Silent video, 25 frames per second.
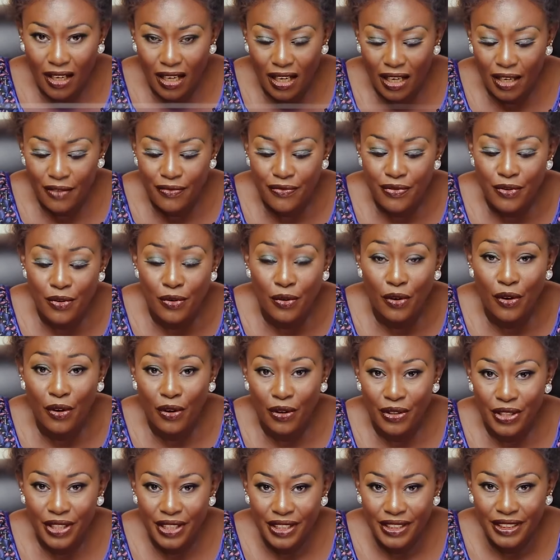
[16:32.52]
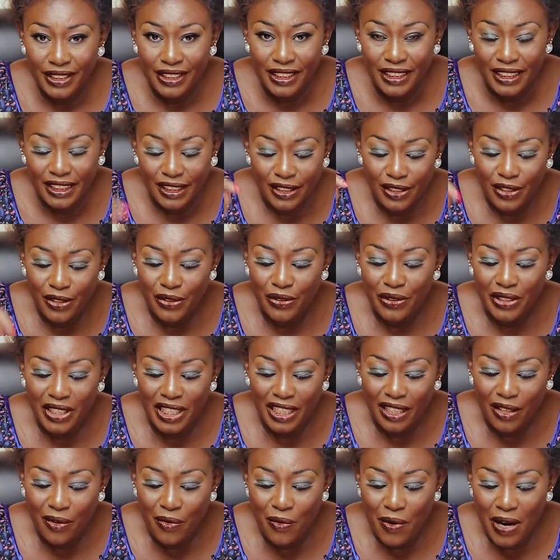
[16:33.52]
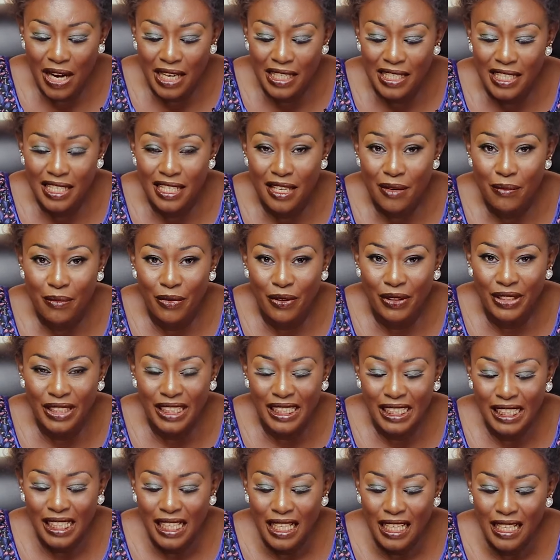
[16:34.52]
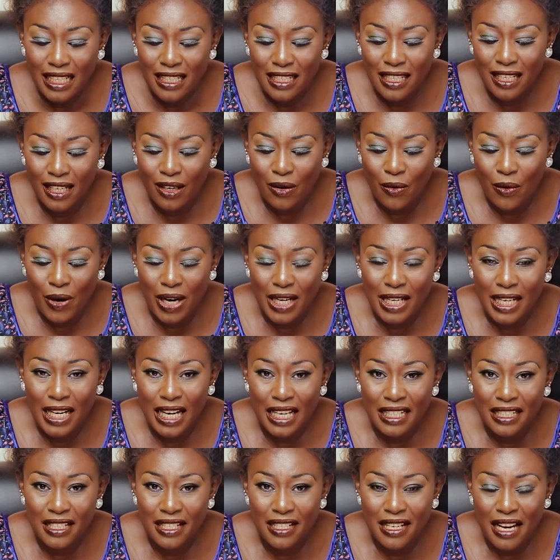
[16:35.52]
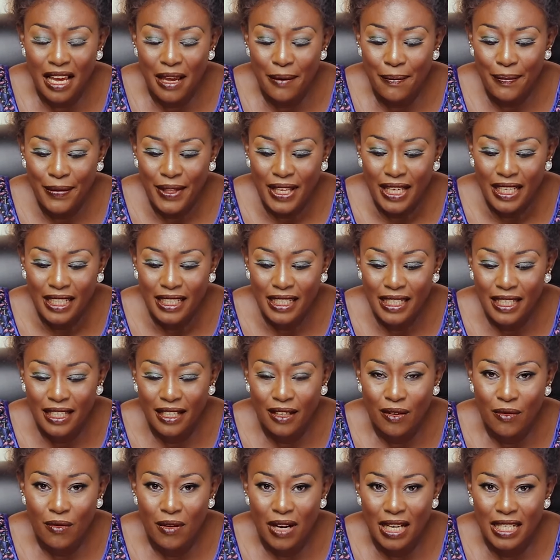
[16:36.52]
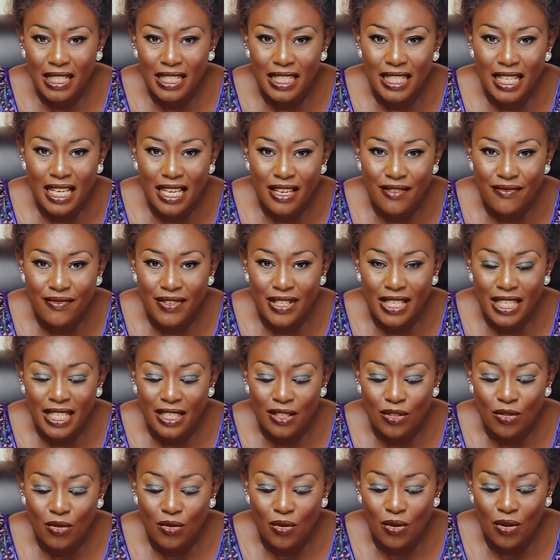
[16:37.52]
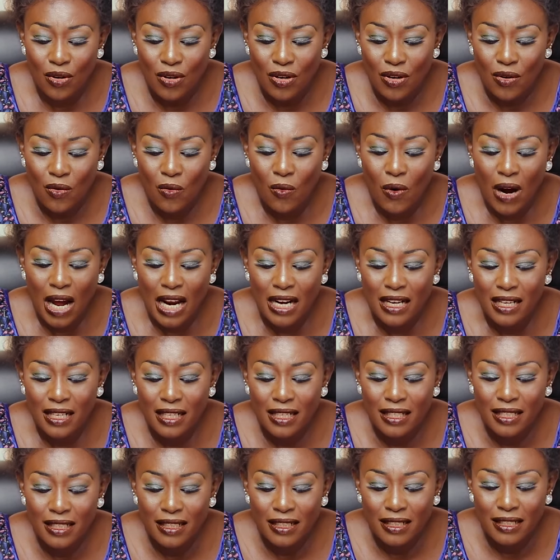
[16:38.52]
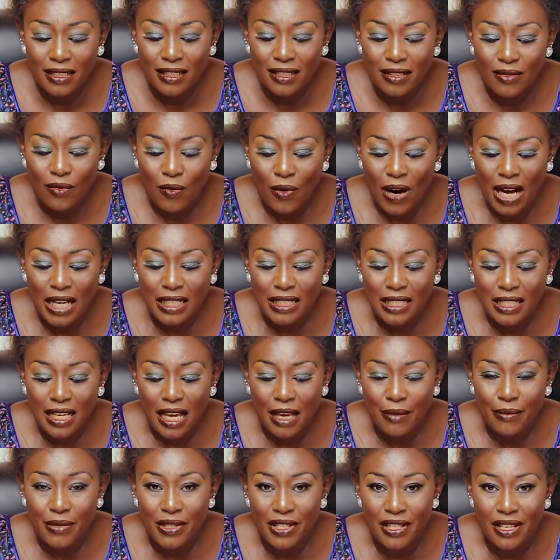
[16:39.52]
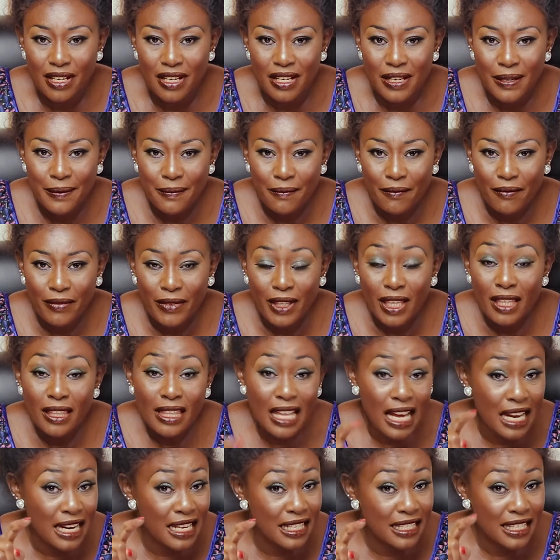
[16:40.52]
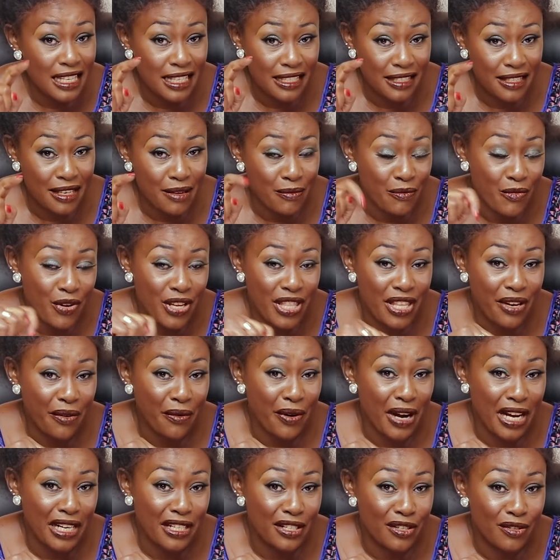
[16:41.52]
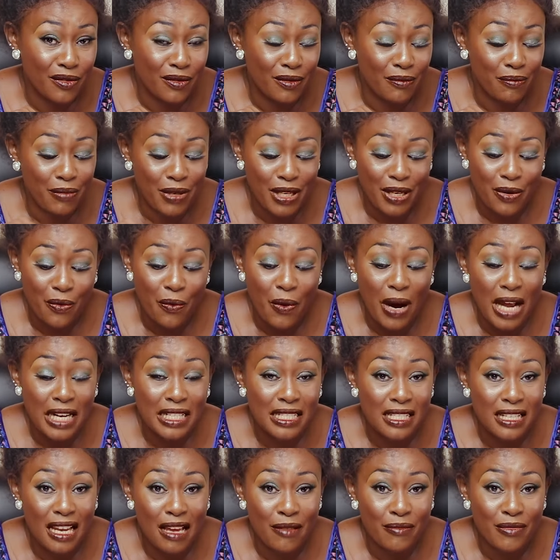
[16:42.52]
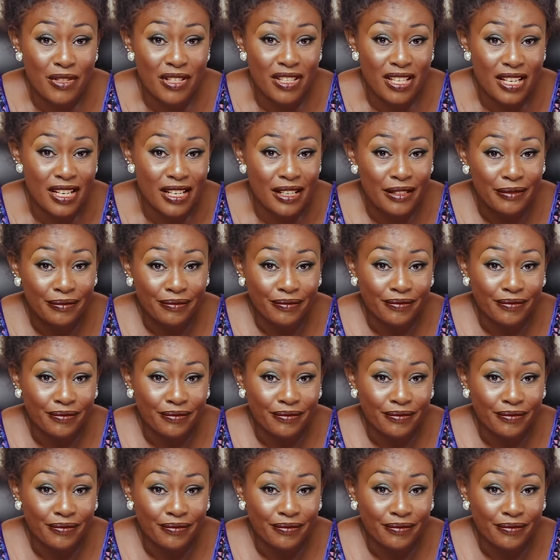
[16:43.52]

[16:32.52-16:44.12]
a flu gone. You know, take one in the morning, take one lunchtime, take one in the evening. So one times three. That is the same way the Word should be. One times three.